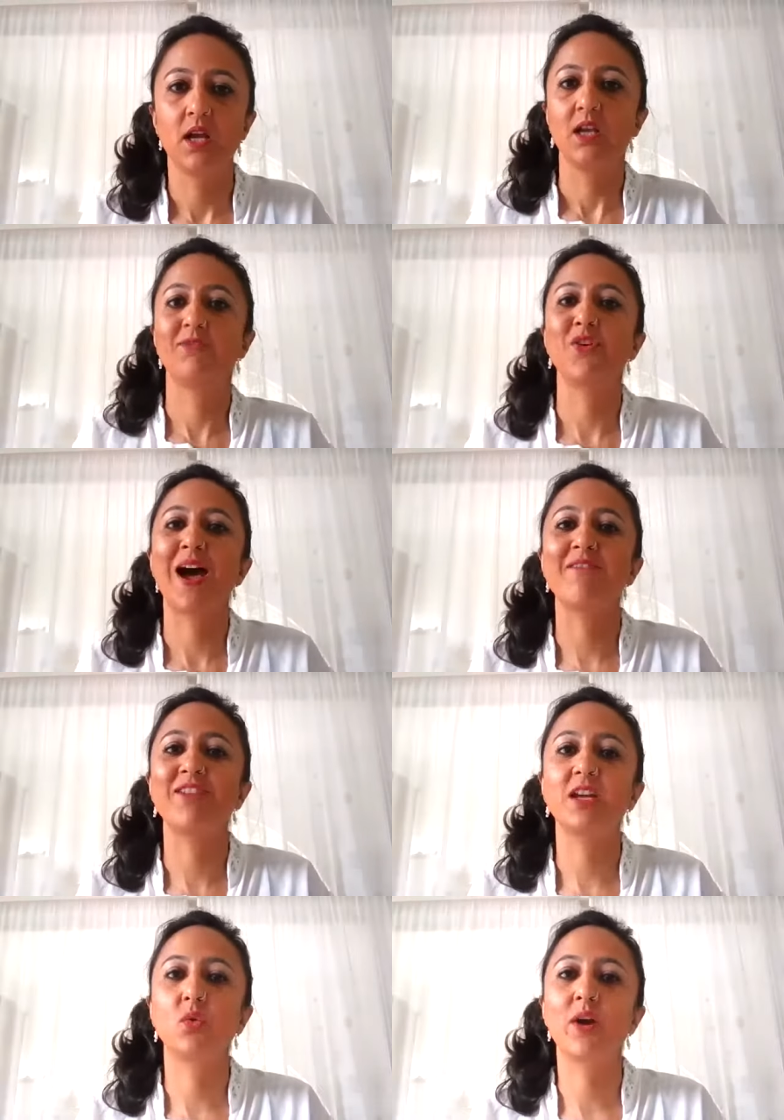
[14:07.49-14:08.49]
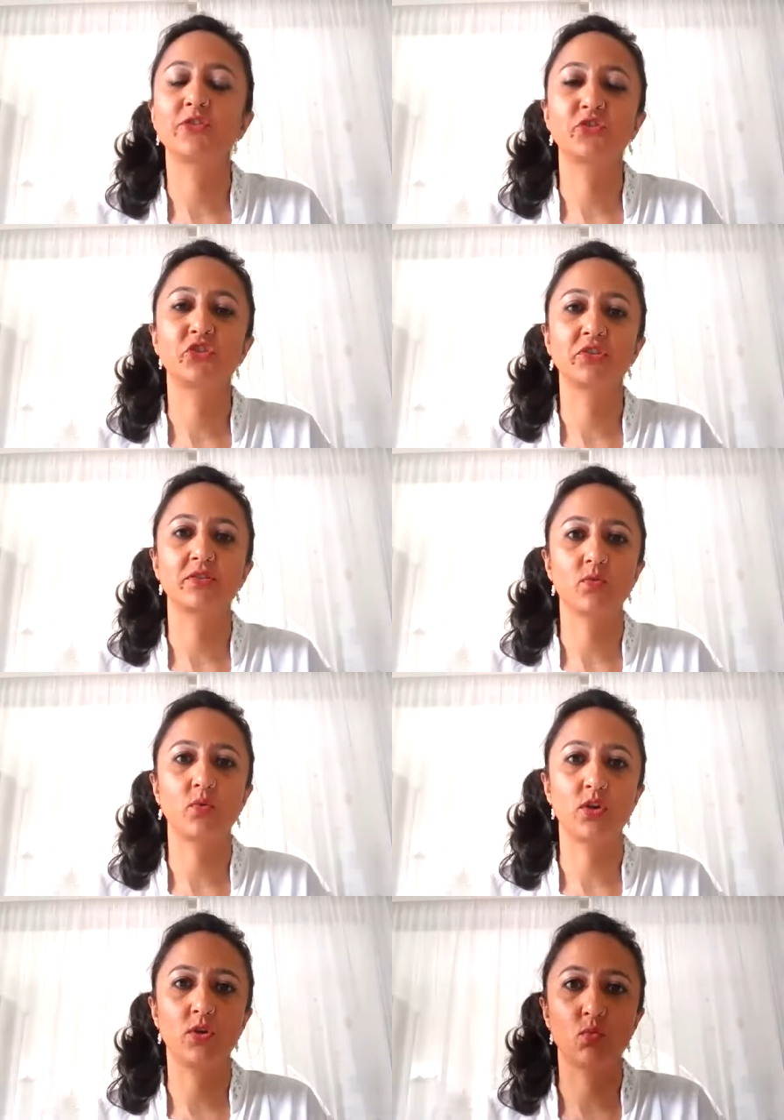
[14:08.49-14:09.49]
If you have any questions or
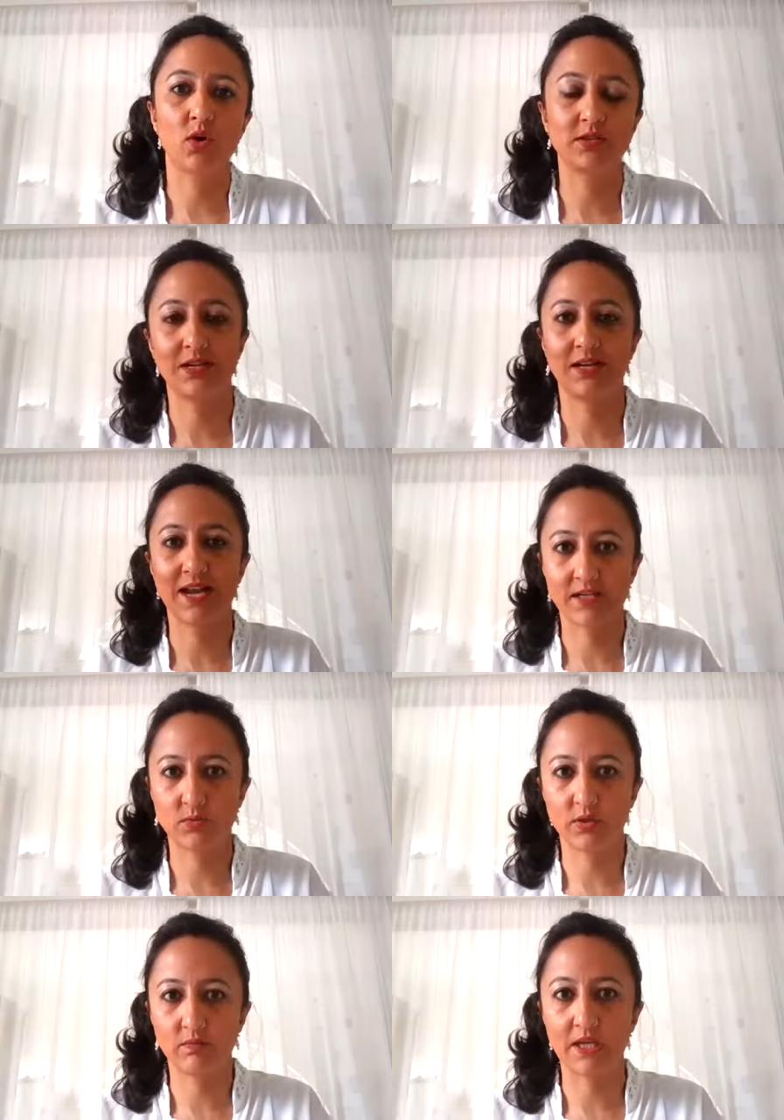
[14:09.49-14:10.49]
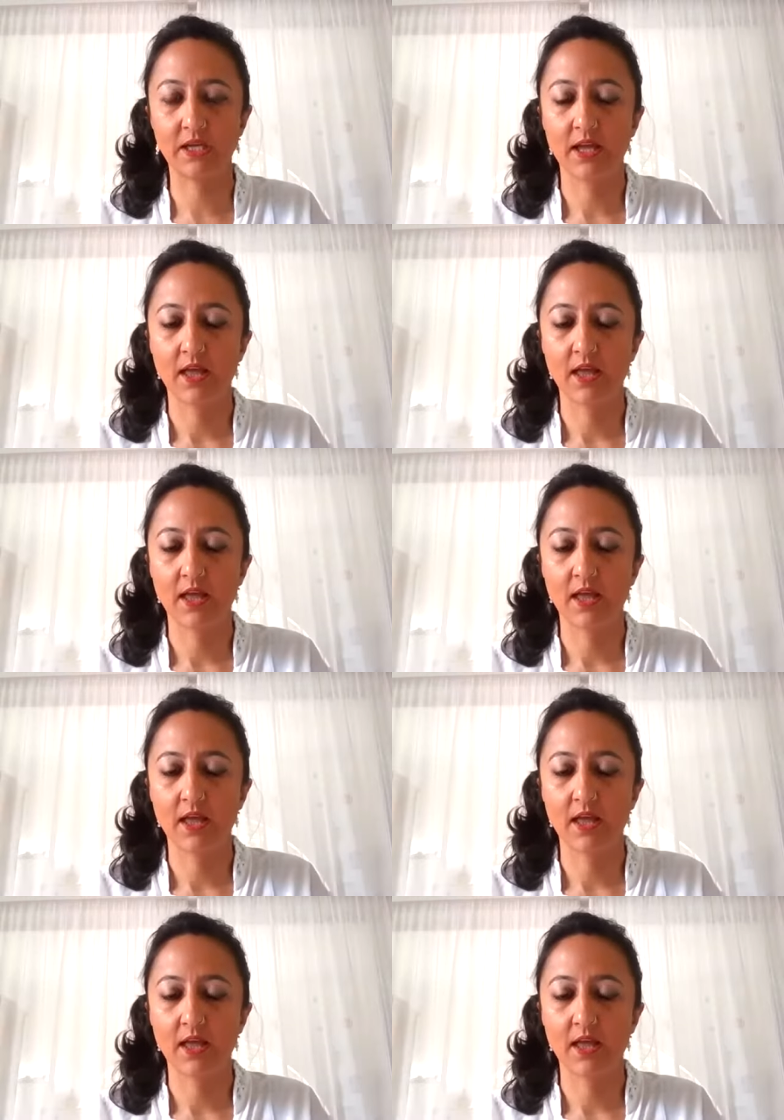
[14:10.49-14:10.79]
you want to connect with me,